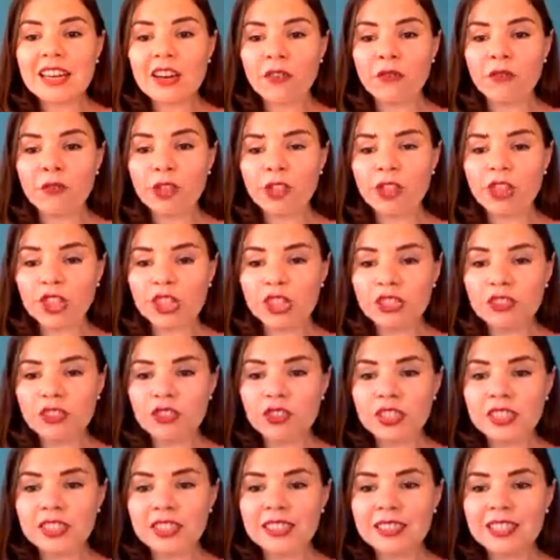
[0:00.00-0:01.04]
for
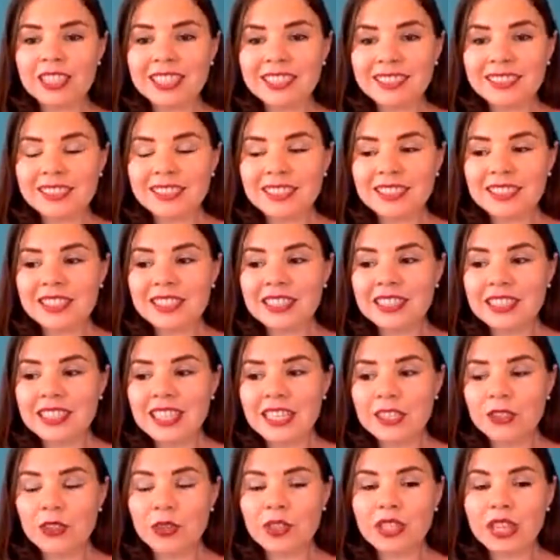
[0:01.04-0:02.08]
children,
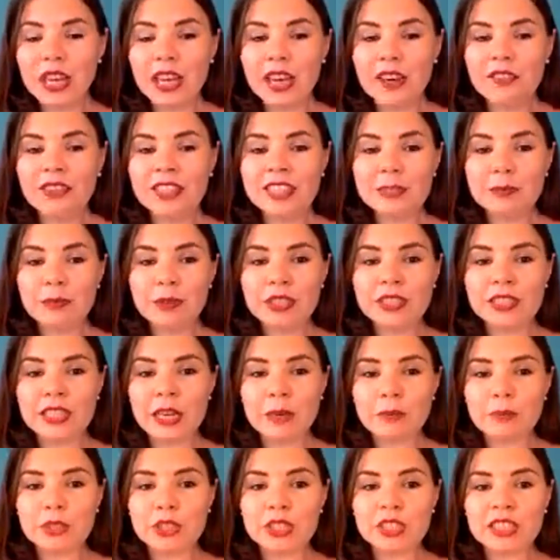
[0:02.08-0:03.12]
they don't have this
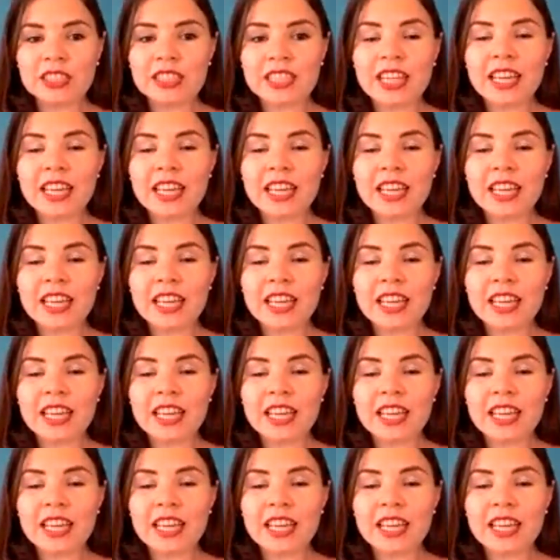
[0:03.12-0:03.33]
perception.